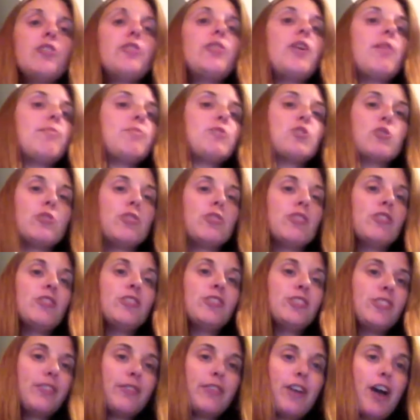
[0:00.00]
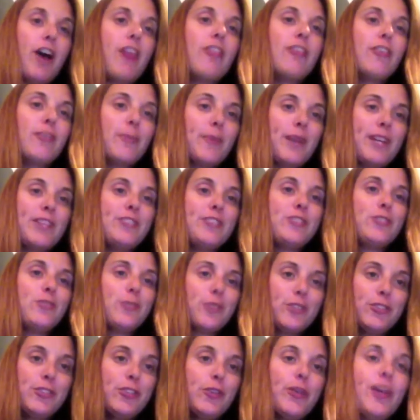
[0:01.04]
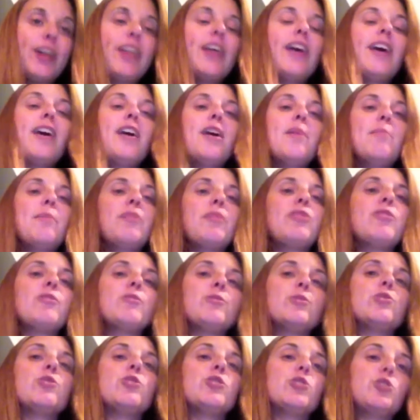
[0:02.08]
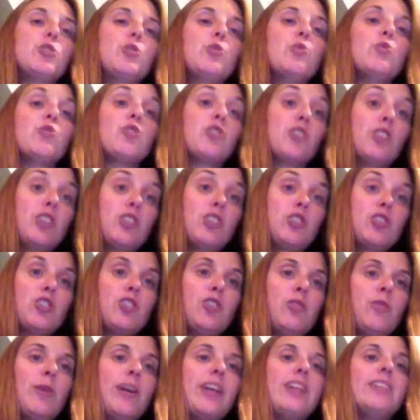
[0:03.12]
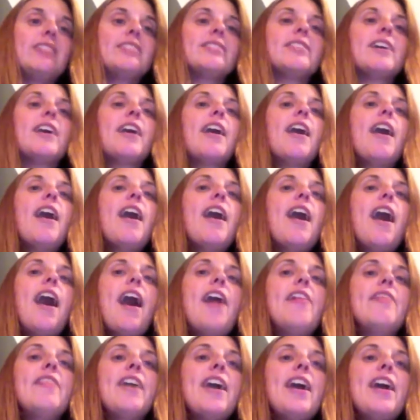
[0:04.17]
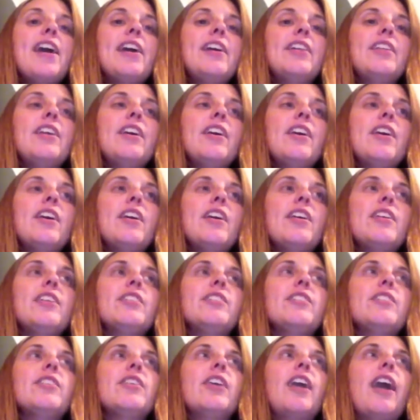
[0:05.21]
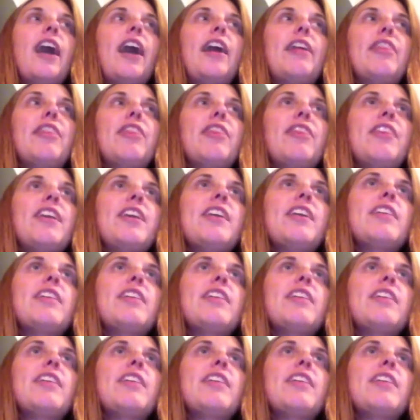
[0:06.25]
I'm sure there's different other ways you can do it, but those are the two traditional ways. And then I think